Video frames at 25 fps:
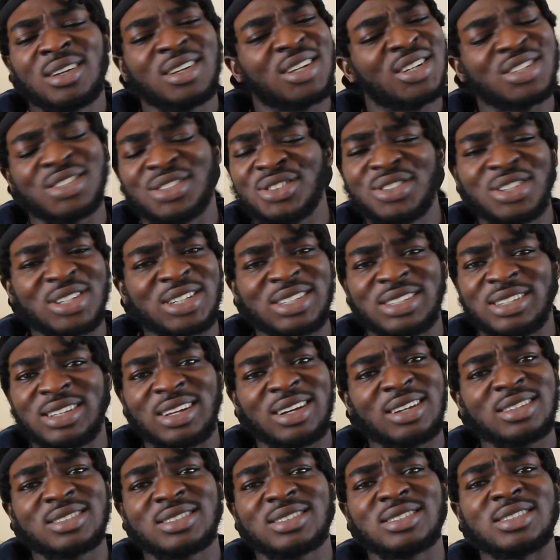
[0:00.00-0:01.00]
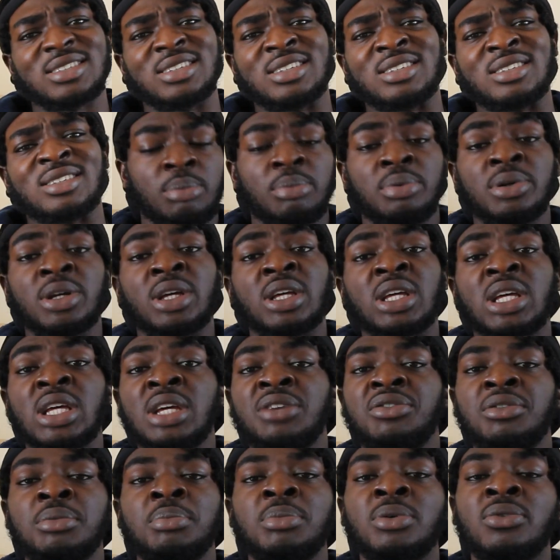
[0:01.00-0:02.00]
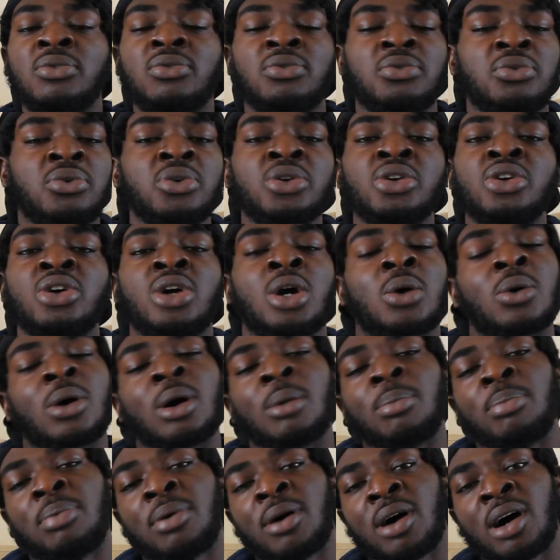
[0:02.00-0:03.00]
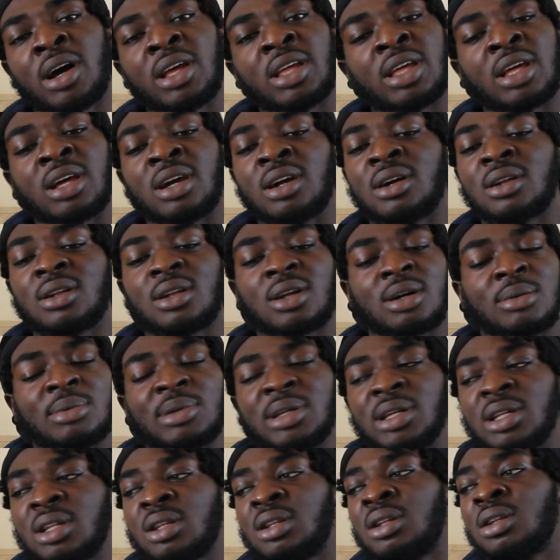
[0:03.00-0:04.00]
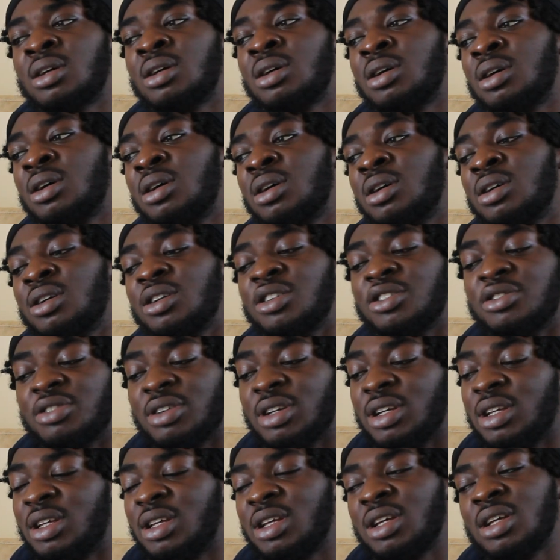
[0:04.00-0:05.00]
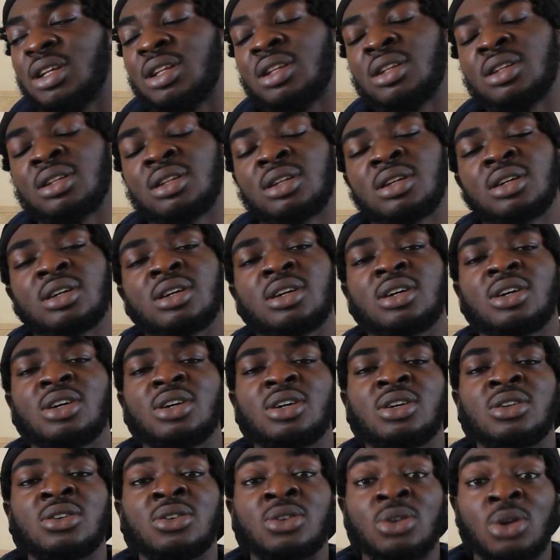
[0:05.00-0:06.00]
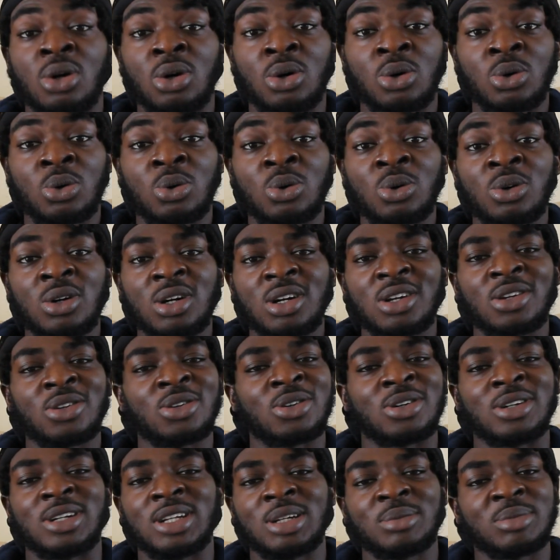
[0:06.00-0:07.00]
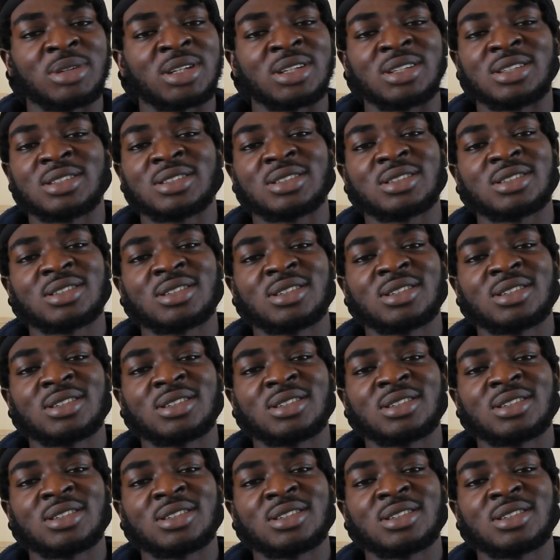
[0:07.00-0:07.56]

it's not a that thing. But even before you go out partying, clubbing, drinking, know your limits.